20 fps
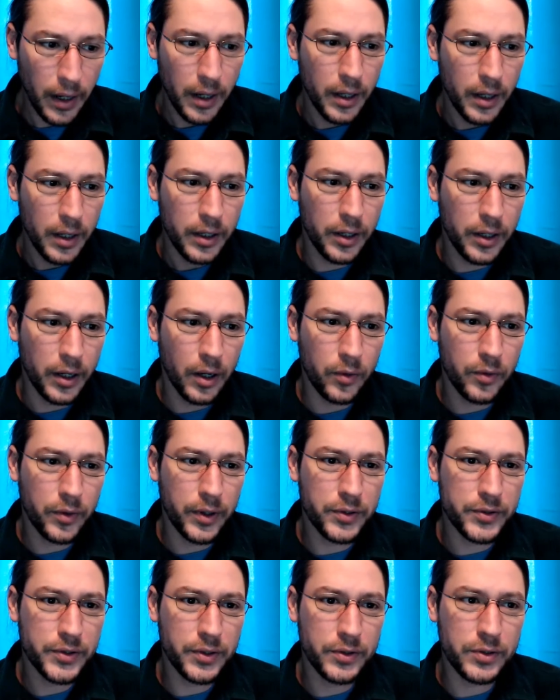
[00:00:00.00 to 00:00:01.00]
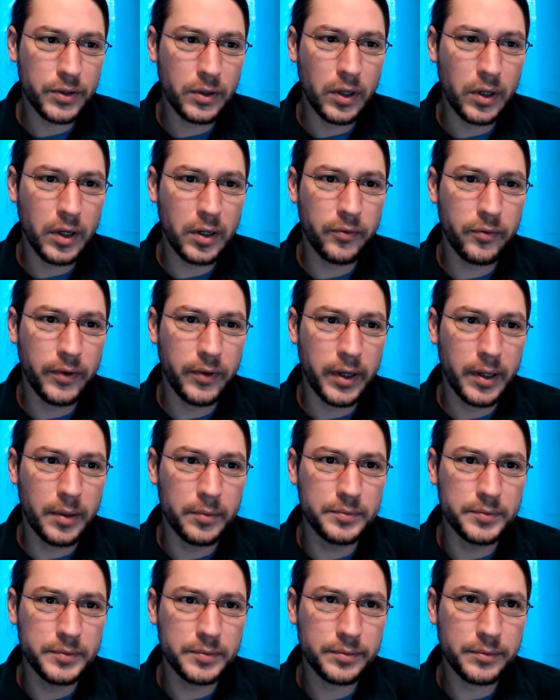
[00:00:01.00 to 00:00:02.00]
know, there's a lot of
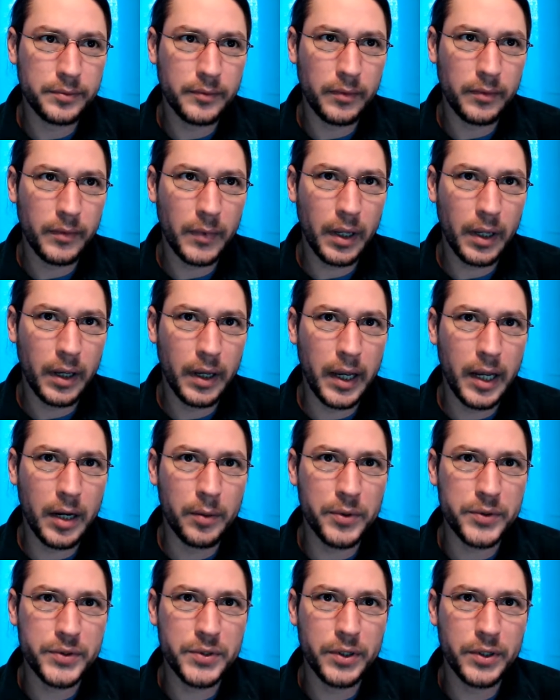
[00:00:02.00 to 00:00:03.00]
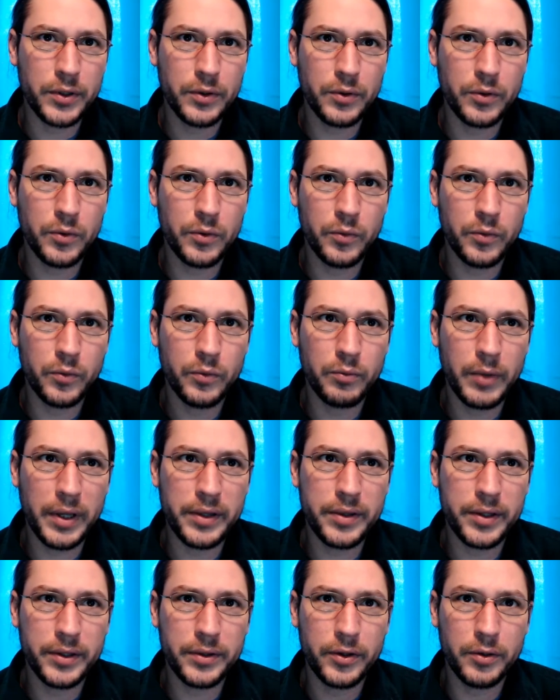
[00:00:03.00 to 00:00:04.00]
animals that you might
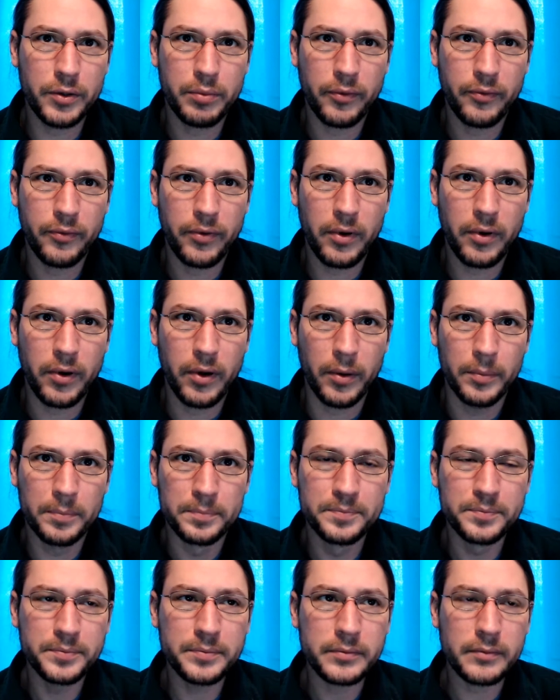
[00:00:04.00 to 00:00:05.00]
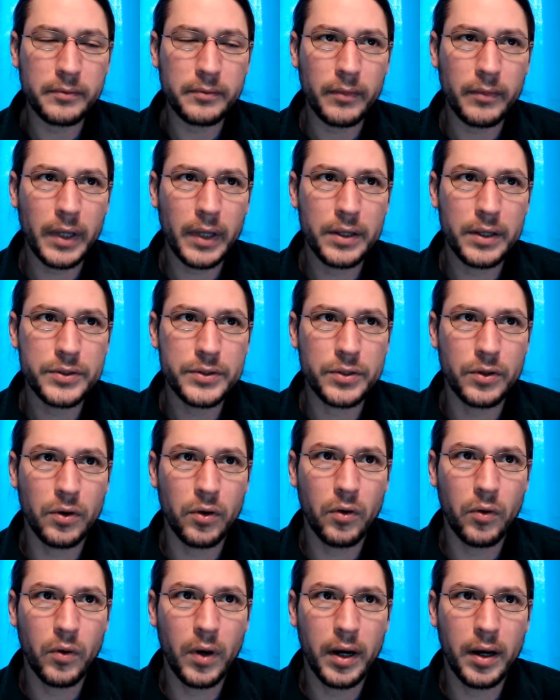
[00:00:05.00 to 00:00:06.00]
think that you'd prefer.
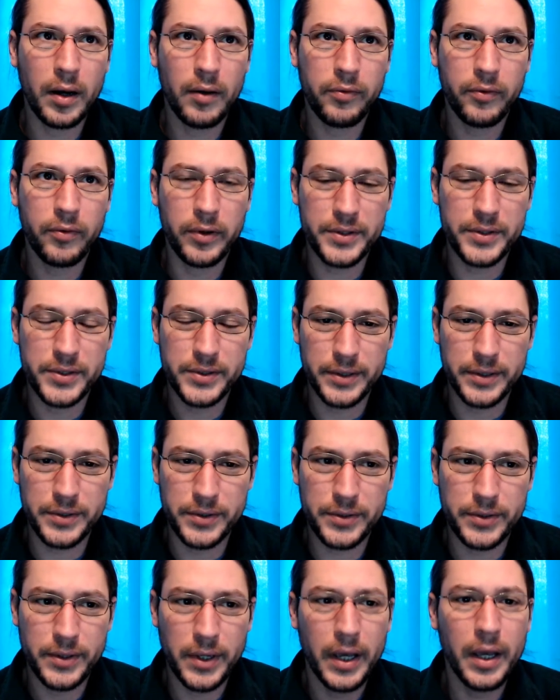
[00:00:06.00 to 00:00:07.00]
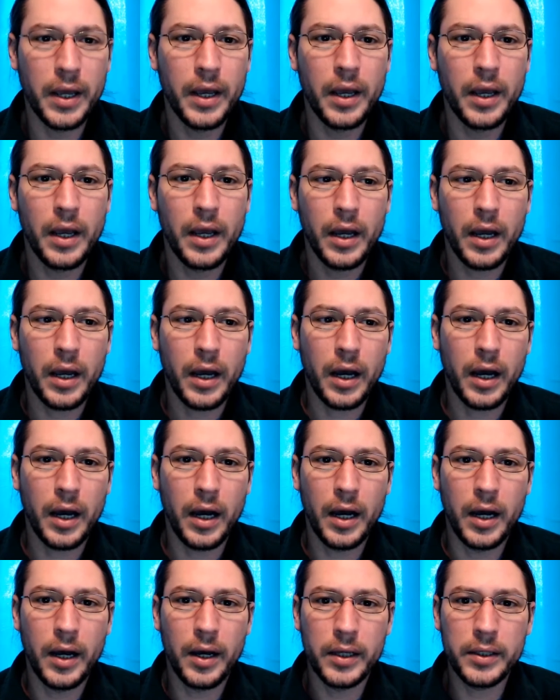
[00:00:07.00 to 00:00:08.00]
So, for instance,
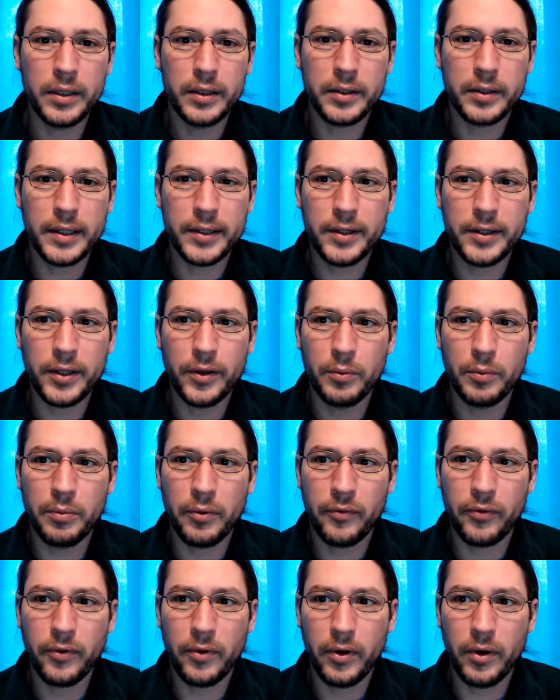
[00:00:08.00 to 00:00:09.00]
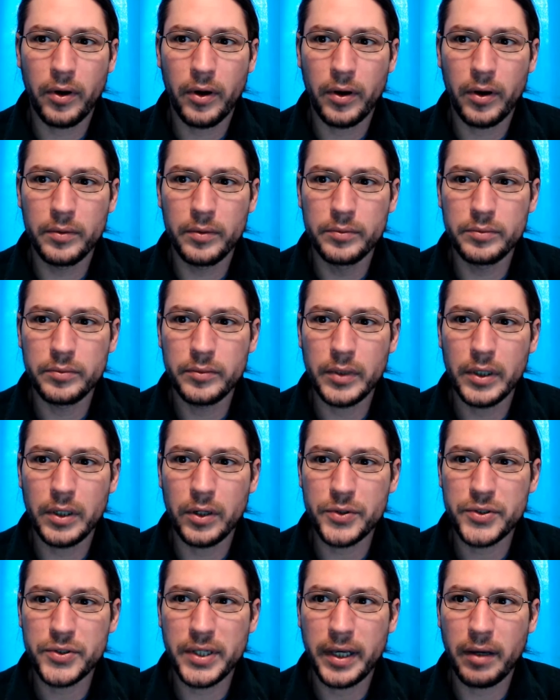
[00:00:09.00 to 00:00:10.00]
you think that you would prefer, you know,
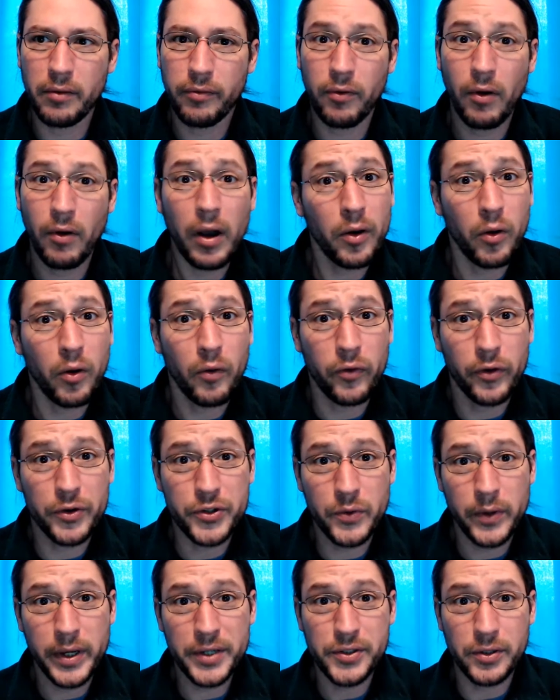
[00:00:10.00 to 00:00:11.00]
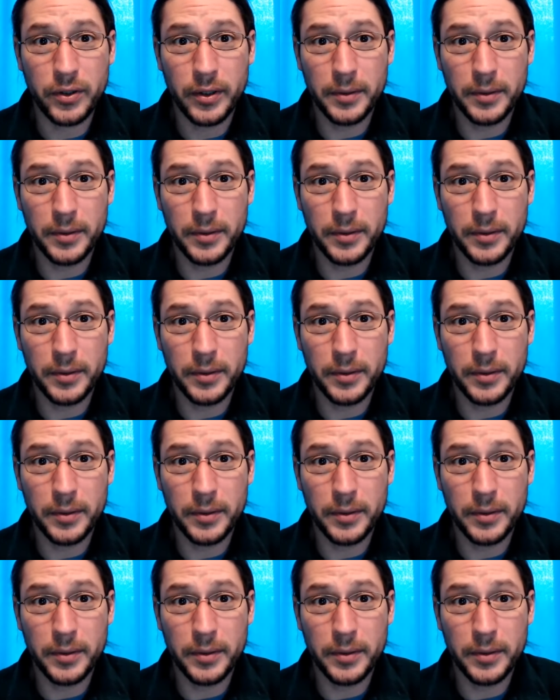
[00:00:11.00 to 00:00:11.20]
say a frog over a tarantula.